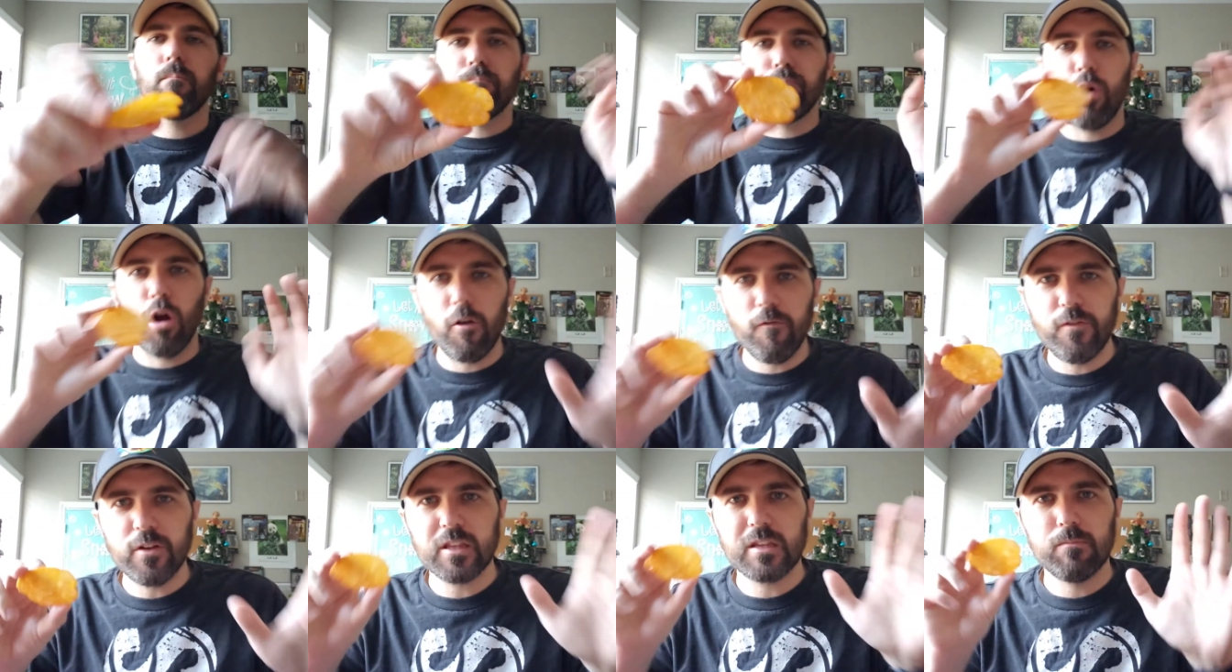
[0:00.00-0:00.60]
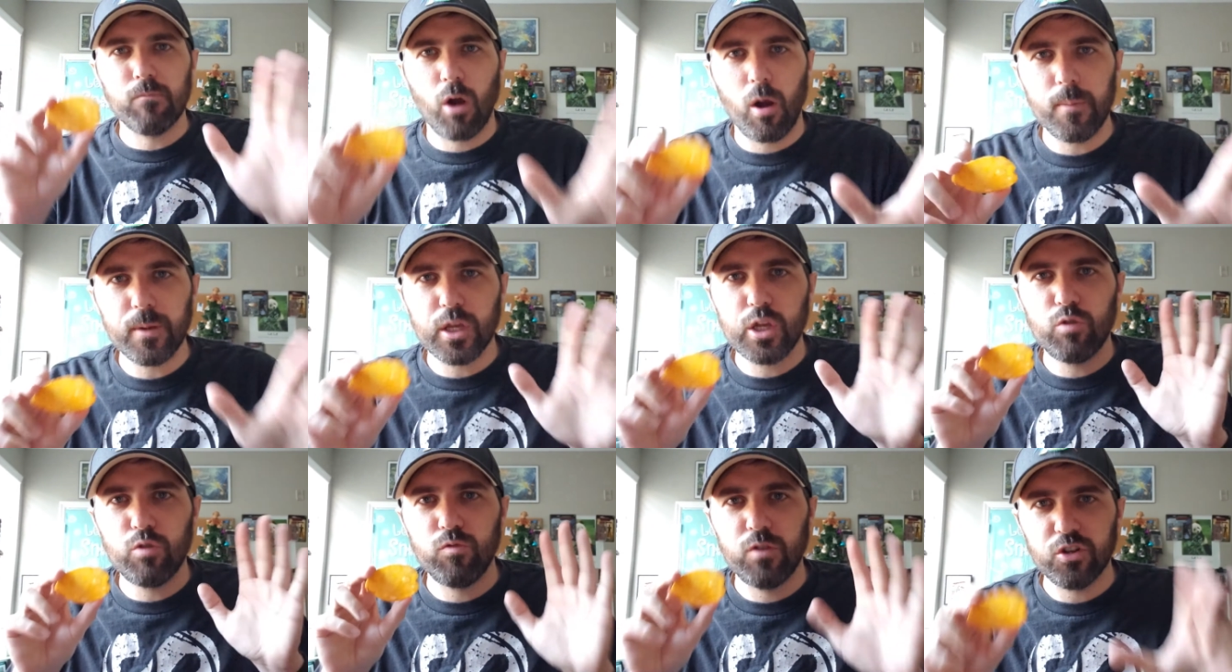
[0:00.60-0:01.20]
Perfect
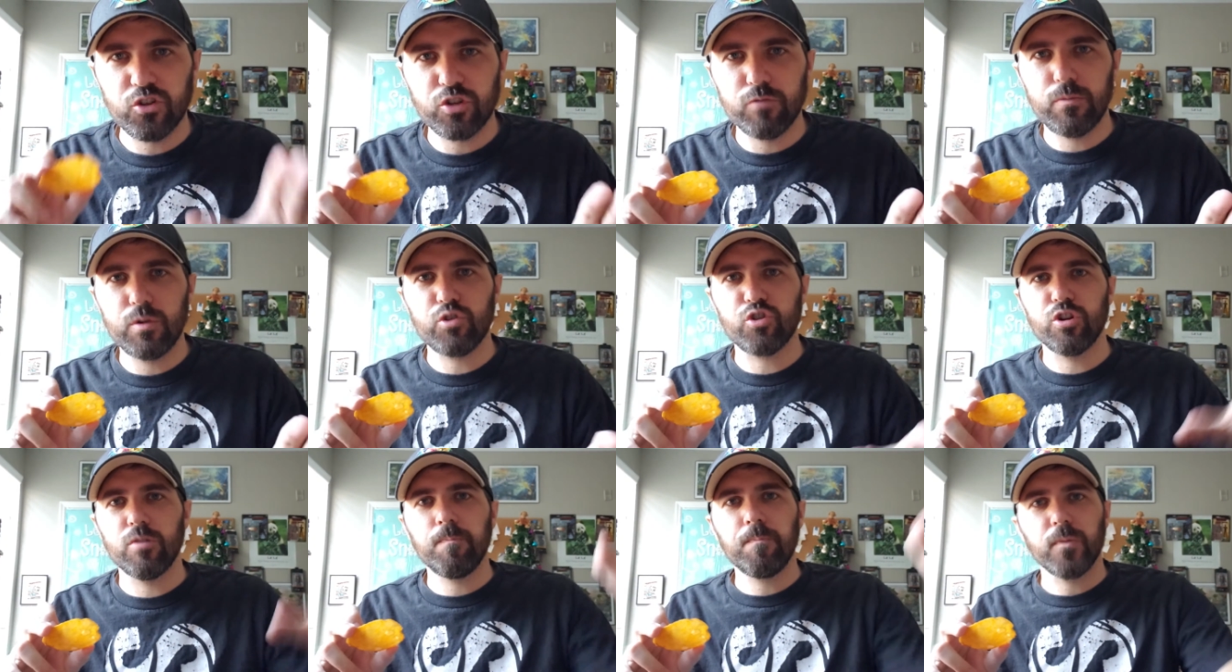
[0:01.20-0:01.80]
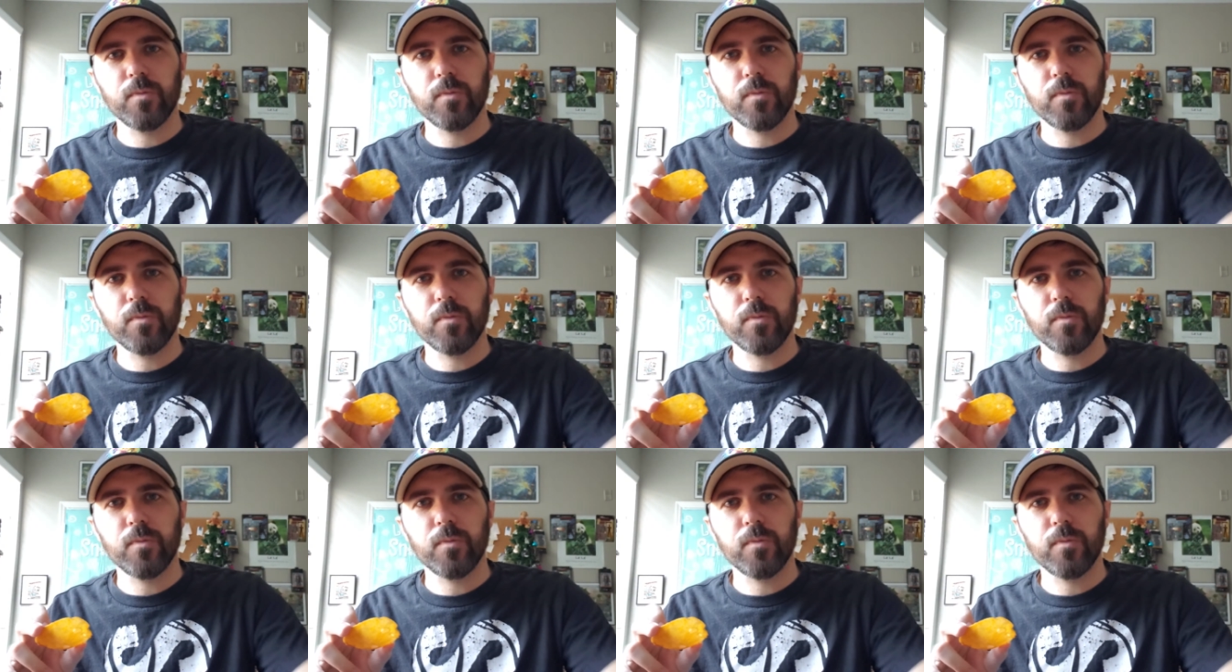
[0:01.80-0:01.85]
barbecue distribution